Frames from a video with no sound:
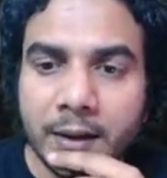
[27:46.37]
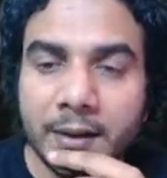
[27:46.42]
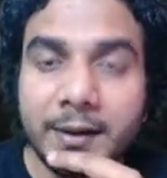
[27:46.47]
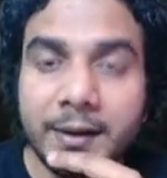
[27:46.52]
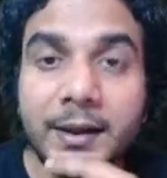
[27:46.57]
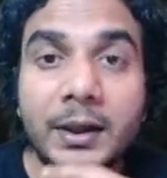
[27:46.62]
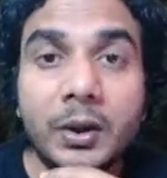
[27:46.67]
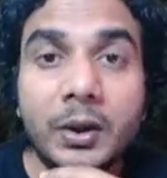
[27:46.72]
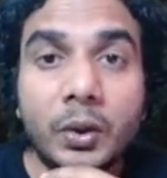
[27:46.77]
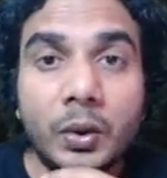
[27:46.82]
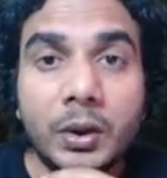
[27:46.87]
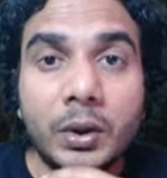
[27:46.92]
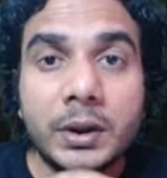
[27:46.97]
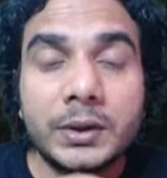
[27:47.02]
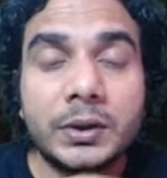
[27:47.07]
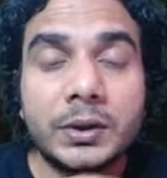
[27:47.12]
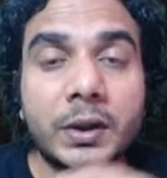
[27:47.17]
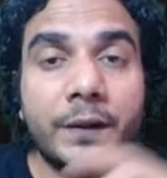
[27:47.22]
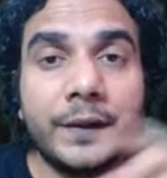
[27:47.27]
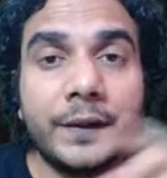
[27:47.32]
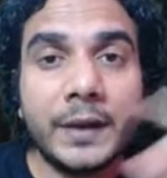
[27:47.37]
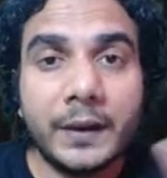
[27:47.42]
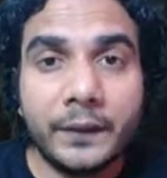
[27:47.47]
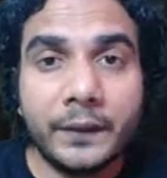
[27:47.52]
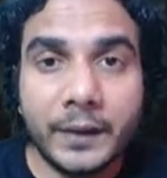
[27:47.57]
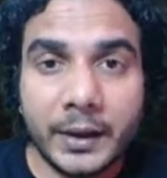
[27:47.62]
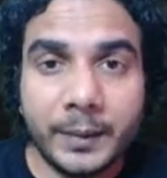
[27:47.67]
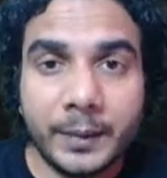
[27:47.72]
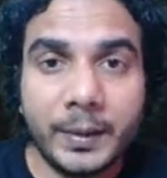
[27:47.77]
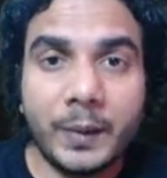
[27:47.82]
Then locus of that
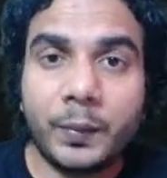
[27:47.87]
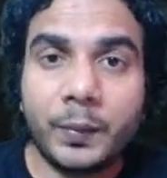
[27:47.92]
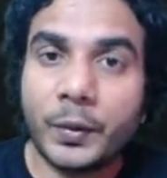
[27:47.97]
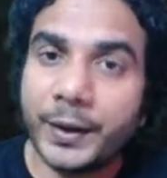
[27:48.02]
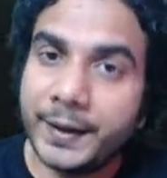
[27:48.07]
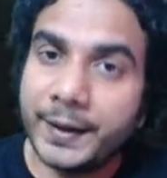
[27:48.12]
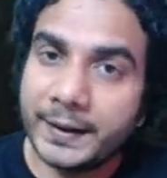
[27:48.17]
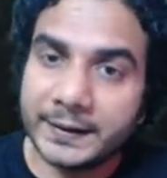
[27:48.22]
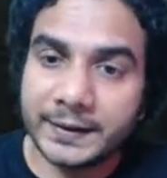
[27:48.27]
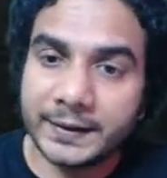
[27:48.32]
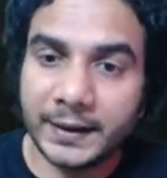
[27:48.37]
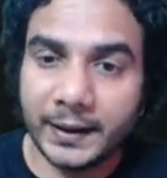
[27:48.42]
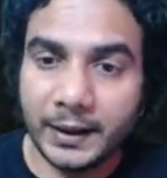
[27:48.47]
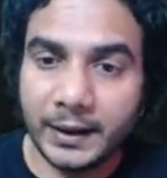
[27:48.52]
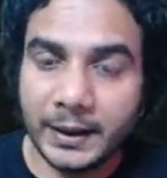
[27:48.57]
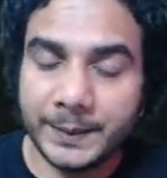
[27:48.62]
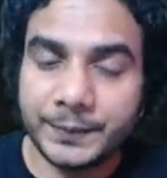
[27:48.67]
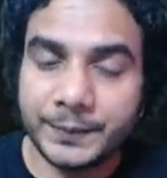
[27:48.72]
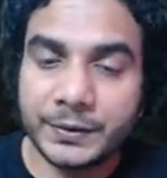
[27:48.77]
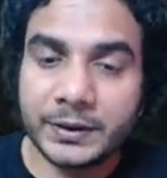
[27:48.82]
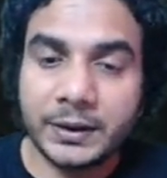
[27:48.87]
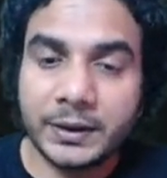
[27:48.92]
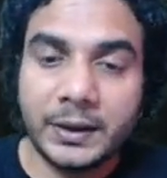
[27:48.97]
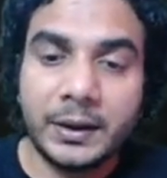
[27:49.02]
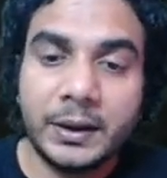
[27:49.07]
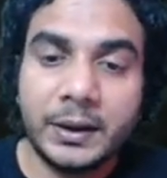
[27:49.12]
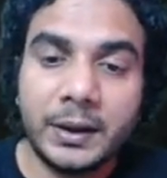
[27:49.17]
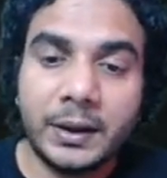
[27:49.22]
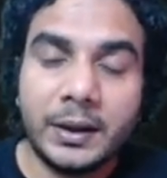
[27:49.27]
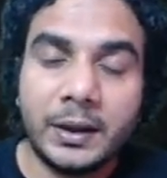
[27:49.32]
variable point is an ellipse,
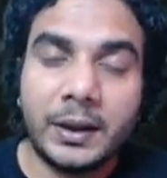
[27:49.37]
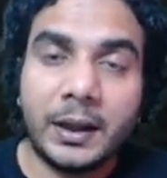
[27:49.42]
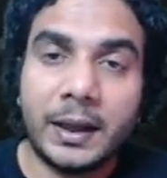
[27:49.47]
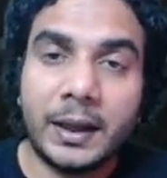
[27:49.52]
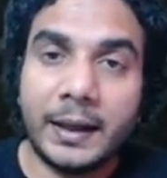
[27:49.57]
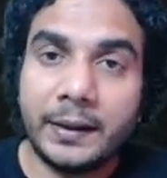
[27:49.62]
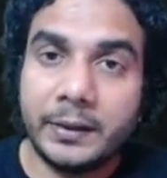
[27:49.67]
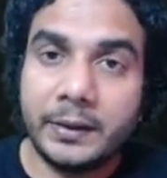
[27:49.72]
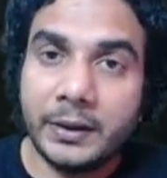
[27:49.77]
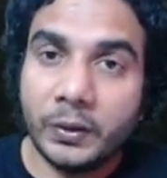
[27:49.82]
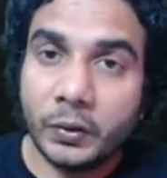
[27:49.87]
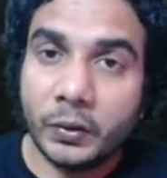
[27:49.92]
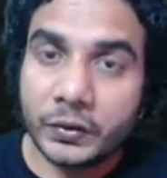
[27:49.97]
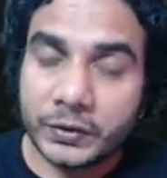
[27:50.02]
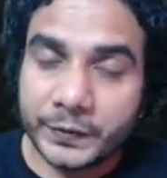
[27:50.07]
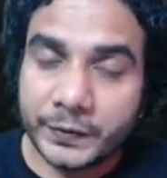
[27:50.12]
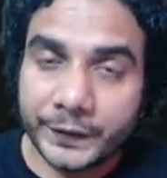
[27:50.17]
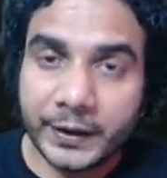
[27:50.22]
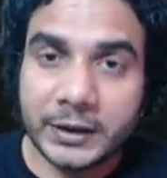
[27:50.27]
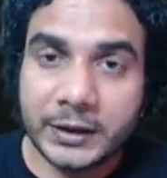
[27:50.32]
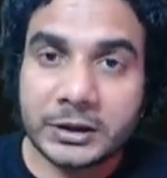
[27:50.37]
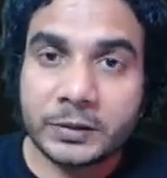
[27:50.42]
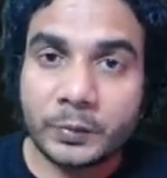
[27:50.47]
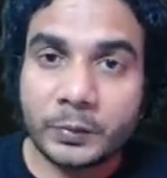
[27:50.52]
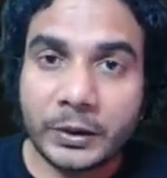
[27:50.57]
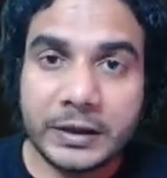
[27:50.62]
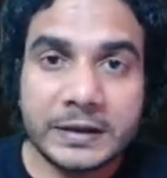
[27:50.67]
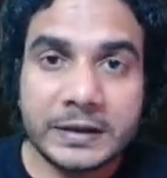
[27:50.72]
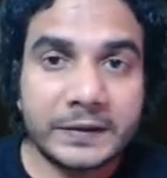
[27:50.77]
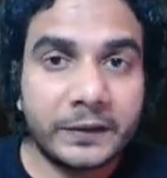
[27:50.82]
and those fixed
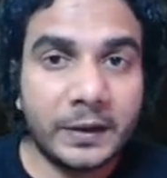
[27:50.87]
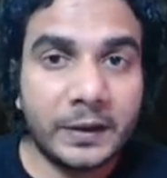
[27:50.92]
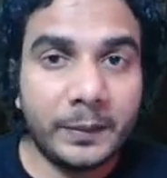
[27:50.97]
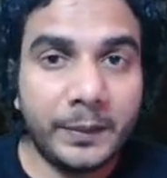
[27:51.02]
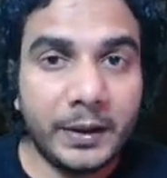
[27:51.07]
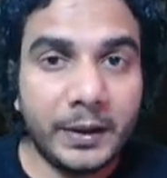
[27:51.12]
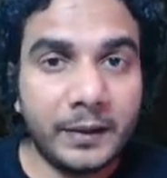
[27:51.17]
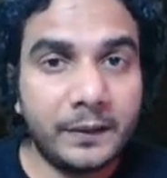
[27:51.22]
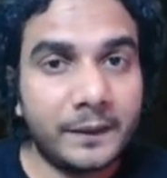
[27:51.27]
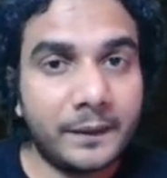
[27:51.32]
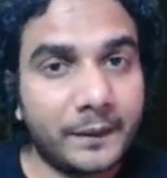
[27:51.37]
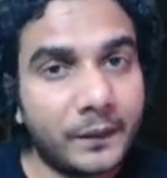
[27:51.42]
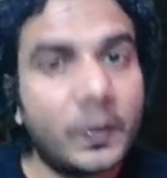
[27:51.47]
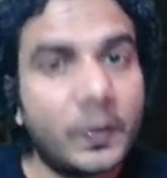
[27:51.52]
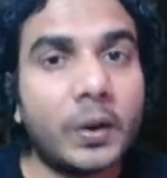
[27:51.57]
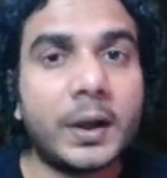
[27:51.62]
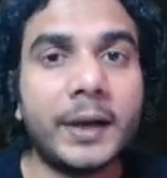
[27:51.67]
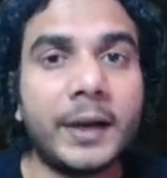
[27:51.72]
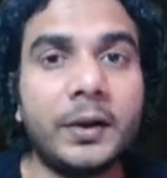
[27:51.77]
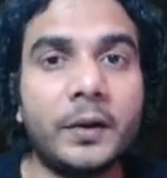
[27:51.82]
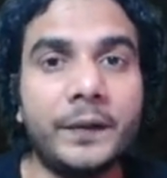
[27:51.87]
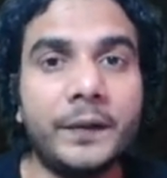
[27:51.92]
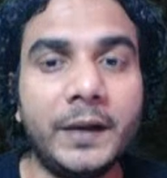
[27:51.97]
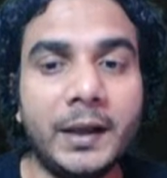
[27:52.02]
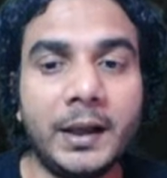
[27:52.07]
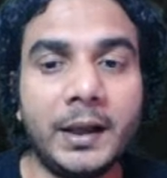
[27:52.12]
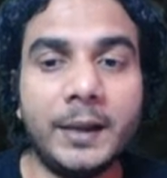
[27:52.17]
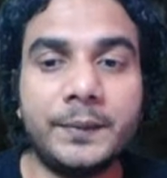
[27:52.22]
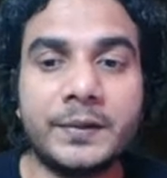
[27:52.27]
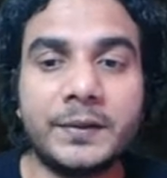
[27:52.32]
points will be foci of the
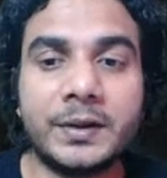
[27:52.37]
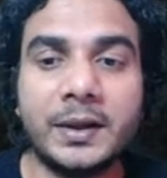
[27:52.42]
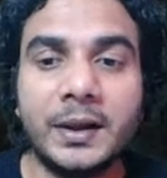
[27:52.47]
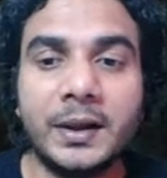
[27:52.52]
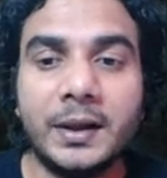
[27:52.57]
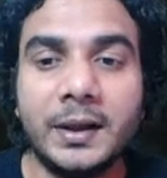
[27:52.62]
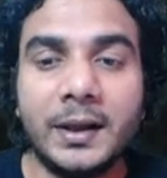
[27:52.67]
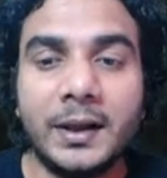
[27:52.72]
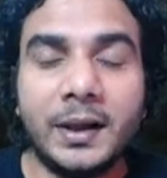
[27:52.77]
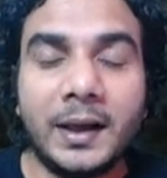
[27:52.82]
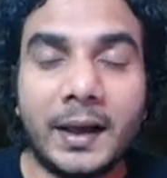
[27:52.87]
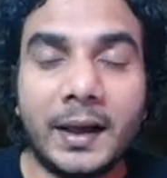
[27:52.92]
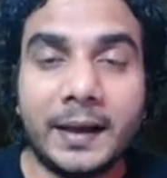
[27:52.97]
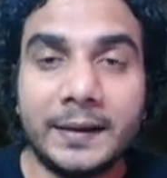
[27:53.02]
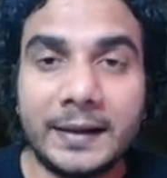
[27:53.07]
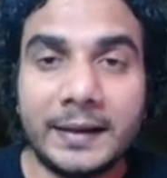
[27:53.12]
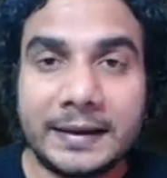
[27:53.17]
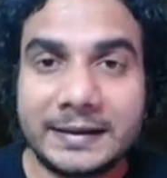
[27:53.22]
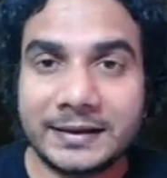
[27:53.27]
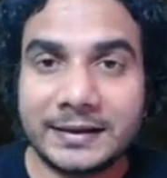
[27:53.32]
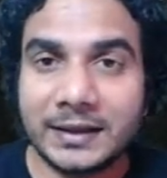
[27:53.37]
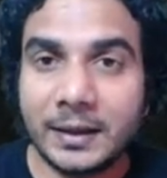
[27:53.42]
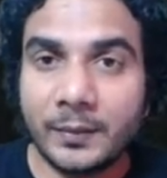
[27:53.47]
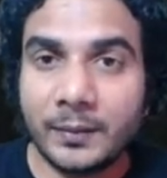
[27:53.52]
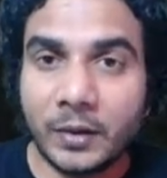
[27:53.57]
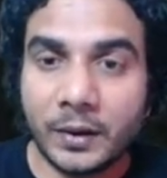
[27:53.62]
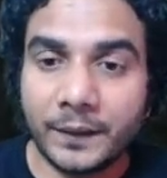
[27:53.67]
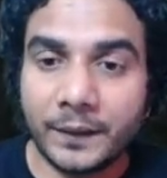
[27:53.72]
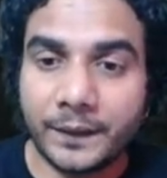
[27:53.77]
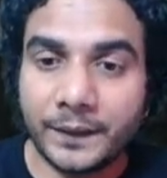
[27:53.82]
ellipse, and that sum
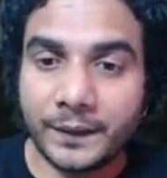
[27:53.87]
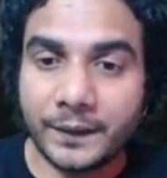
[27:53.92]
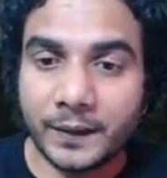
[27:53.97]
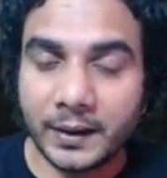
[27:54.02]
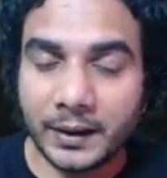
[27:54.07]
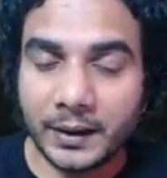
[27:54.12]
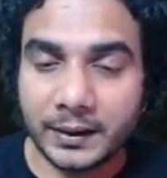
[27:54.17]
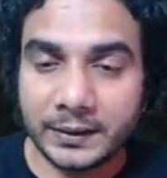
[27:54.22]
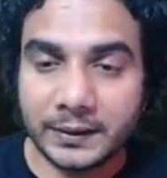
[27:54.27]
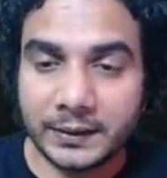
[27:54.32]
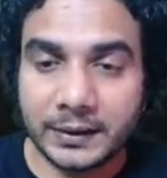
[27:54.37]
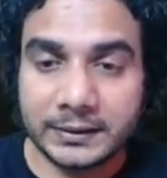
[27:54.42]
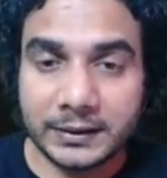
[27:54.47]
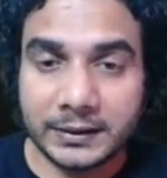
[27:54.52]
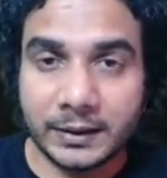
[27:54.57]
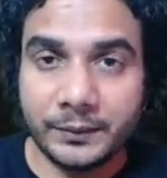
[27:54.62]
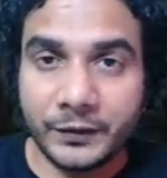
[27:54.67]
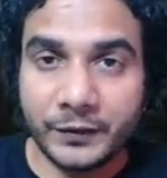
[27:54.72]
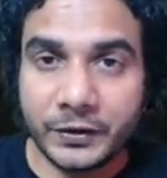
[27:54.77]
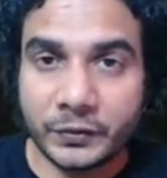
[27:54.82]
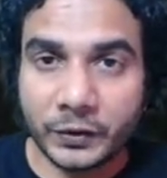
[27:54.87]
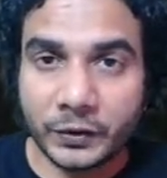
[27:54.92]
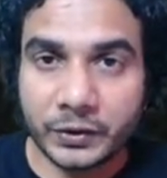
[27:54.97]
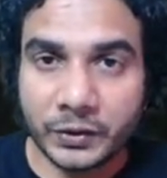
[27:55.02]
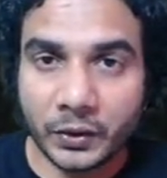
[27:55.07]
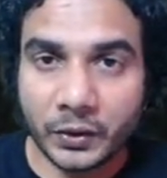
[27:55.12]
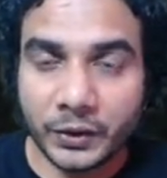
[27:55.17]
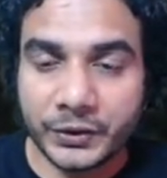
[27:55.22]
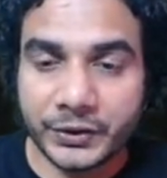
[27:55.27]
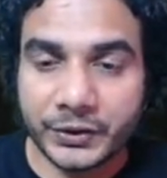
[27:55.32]
of the sum which was
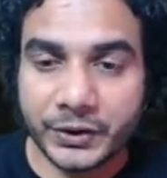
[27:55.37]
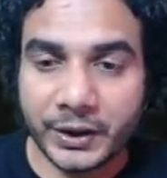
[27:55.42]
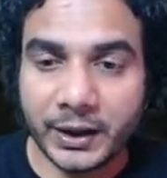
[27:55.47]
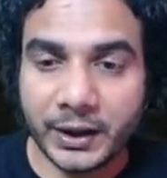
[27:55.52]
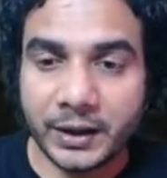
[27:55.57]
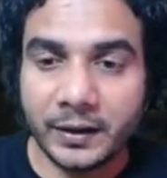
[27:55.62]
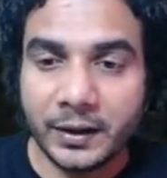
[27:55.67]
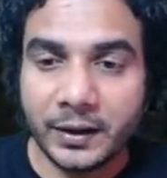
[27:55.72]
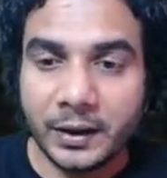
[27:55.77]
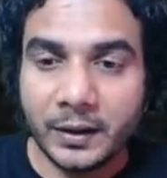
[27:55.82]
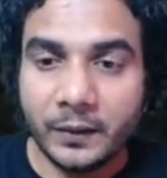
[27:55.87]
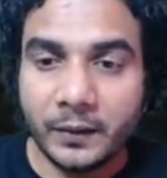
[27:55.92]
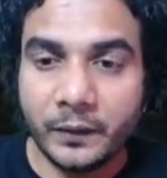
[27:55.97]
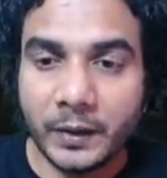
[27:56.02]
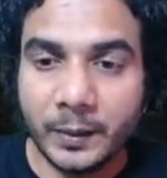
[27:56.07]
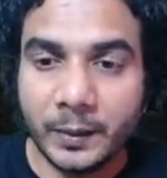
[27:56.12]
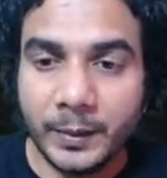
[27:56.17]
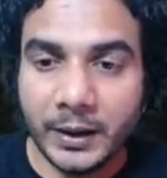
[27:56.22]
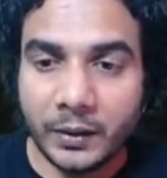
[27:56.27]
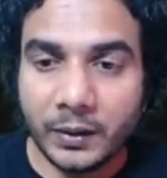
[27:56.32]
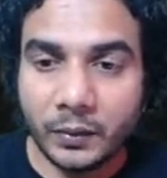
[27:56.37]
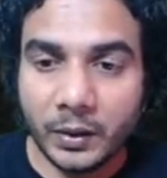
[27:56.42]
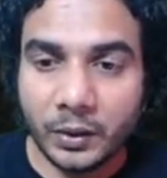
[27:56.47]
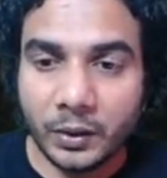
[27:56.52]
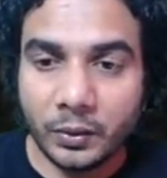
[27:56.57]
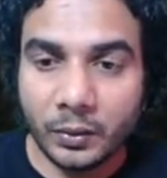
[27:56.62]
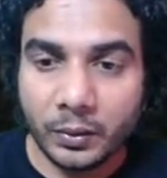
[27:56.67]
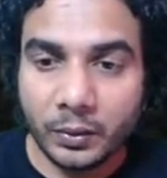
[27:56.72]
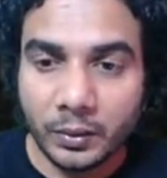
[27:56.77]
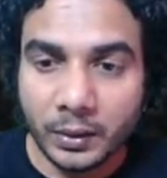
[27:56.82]
constant will be equal
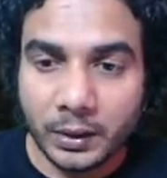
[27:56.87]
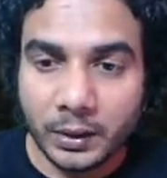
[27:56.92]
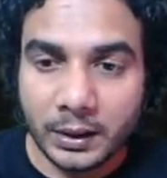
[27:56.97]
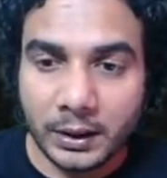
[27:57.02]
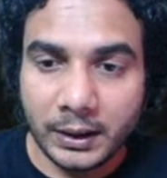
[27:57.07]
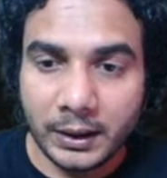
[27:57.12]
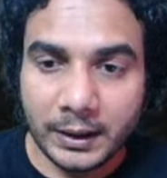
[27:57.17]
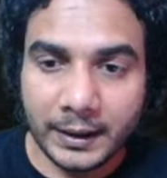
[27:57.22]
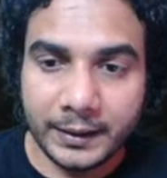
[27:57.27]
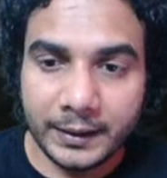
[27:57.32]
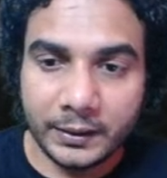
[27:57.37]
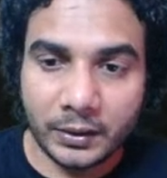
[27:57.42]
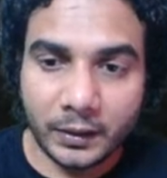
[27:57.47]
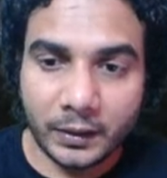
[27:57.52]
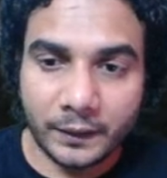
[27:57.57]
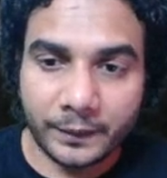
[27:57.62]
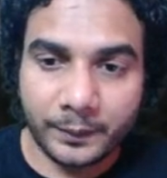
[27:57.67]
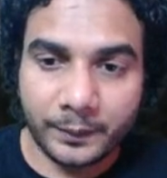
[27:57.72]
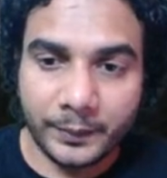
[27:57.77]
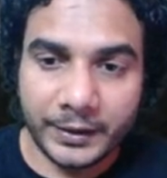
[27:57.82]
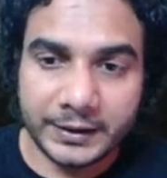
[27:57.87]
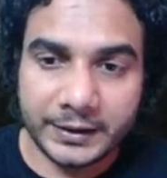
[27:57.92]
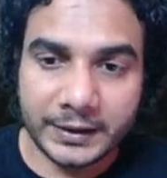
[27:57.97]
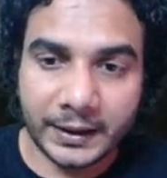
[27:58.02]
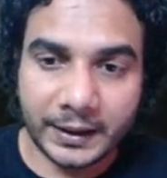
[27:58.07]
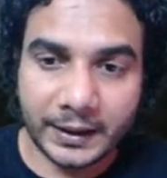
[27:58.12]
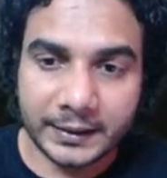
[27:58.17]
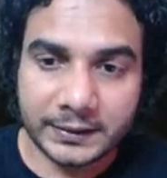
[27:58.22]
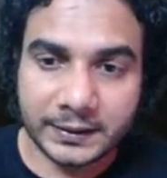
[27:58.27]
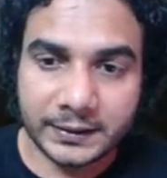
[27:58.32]
to length of major
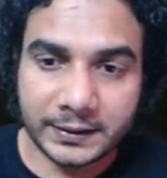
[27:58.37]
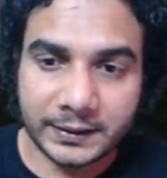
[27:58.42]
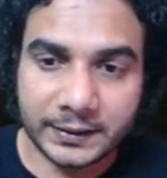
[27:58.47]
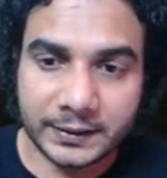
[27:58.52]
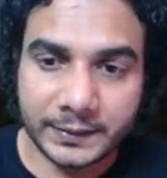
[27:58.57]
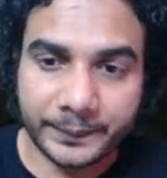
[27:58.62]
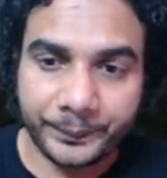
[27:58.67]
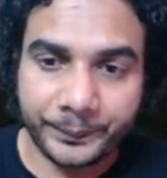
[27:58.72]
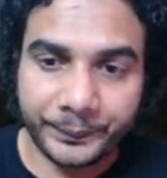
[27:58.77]
axis.